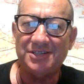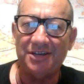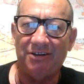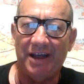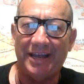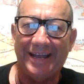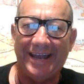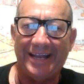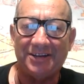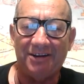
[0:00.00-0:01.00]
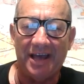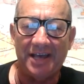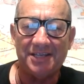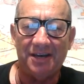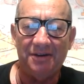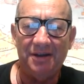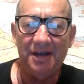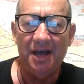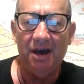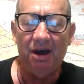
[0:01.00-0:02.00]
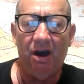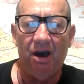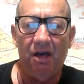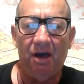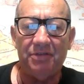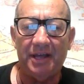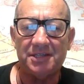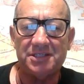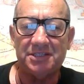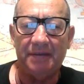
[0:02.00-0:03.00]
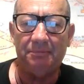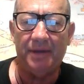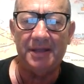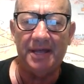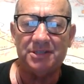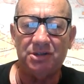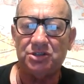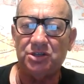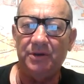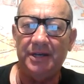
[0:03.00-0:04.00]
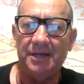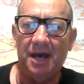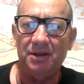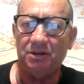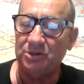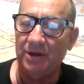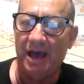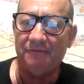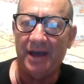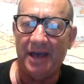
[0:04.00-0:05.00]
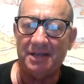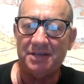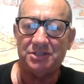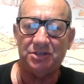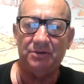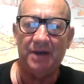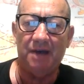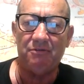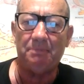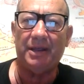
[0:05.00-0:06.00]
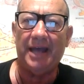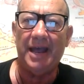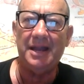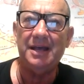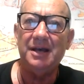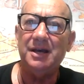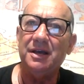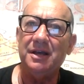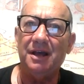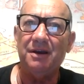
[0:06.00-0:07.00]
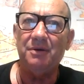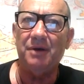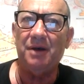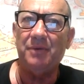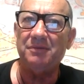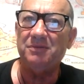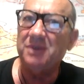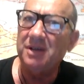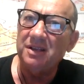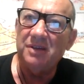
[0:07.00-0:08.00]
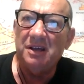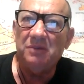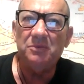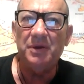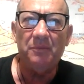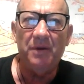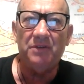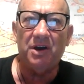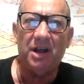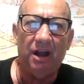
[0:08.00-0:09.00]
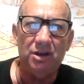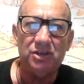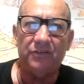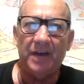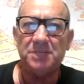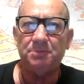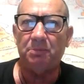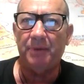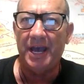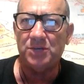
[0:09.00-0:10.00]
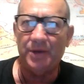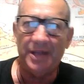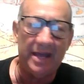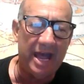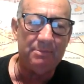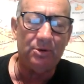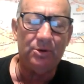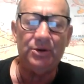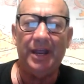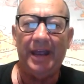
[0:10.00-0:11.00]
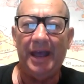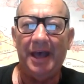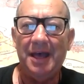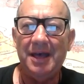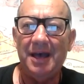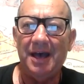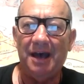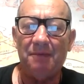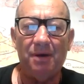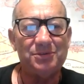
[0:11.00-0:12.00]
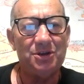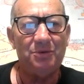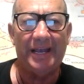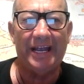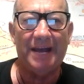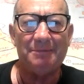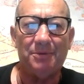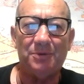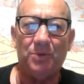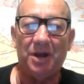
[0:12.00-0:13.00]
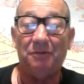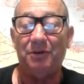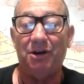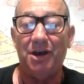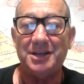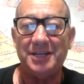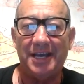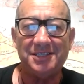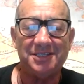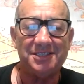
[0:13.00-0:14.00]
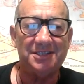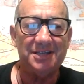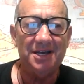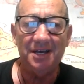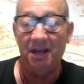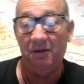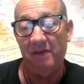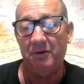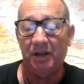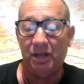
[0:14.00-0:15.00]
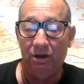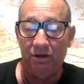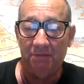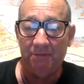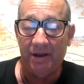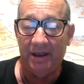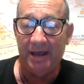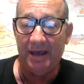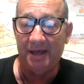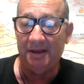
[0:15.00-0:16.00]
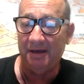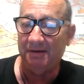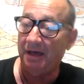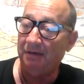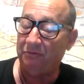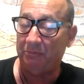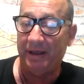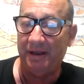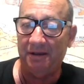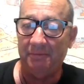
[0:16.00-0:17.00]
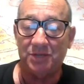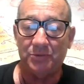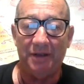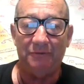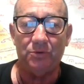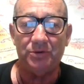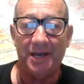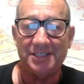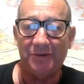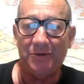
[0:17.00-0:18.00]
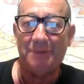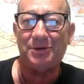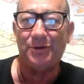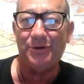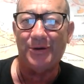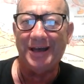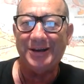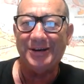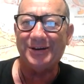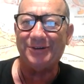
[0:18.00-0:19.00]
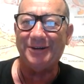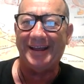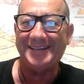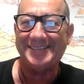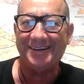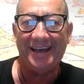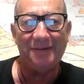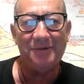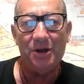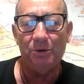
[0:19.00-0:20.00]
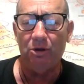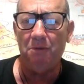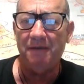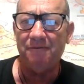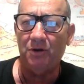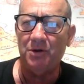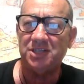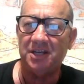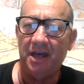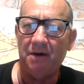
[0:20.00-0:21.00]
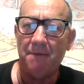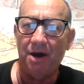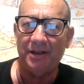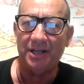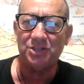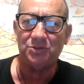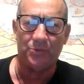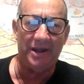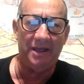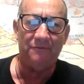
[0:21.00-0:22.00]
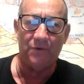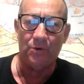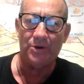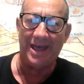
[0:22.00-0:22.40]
is a great connector, eh? So I, I, think it's a template that's not too uh, not too hard for others to uh, replicate. You know, uh, when we, have got a closed Facebook page with our neighbourhood here, um, I'm sure we can come up with wonderful ideas. This is now everyone can learn the Maori uh, uh, alphabet in about 24 days, so we're up to Rua already. So hey, we'll all be fluent in Te Reo Māori in 24